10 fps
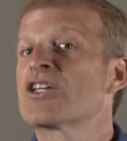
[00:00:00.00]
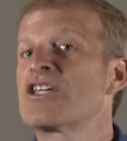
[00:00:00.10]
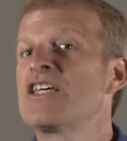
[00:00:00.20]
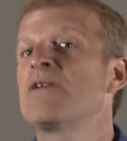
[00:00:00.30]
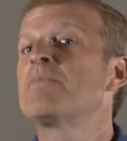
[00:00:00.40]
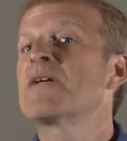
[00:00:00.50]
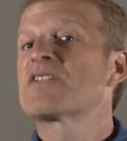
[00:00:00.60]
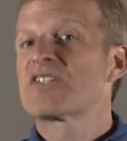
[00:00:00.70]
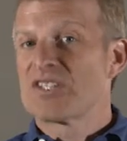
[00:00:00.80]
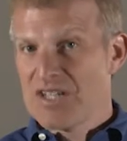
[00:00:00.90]
Keep it
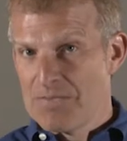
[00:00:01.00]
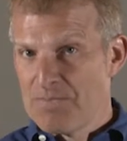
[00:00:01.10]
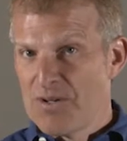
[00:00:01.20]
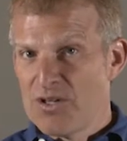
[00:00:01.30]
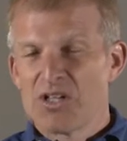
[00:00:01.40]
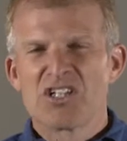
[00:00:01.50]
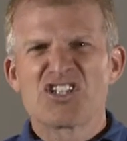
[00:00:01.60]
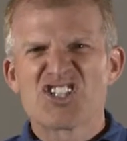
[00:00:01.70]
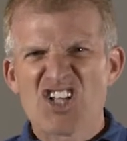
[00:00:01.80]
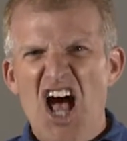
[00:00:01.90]
simple.
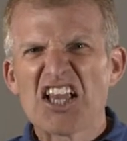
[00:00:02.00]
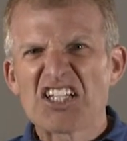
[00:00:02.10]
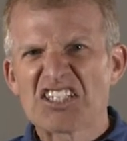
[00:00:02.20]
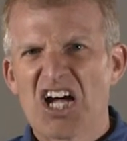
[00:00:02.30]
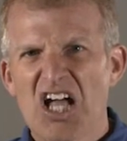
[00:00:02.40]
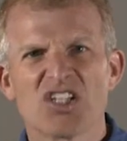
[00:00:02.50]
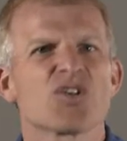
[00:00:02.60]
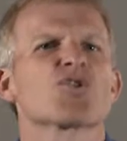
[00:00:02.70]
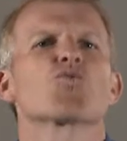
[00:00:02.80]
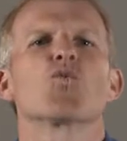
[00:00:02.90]
Solid
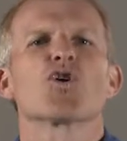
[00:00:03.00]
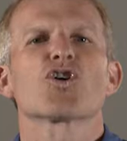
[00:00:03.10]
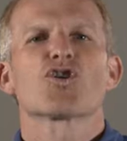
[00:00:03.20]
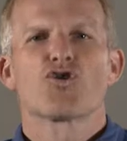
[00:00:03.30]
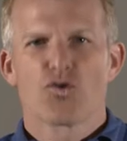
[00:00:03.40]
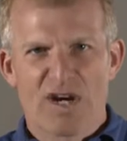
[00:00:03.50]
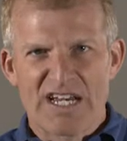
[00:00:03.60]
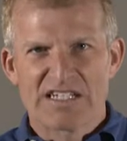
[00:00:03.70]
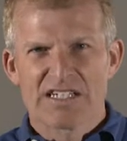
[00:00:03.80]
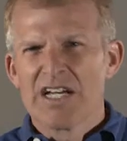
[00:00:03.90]
colors work great.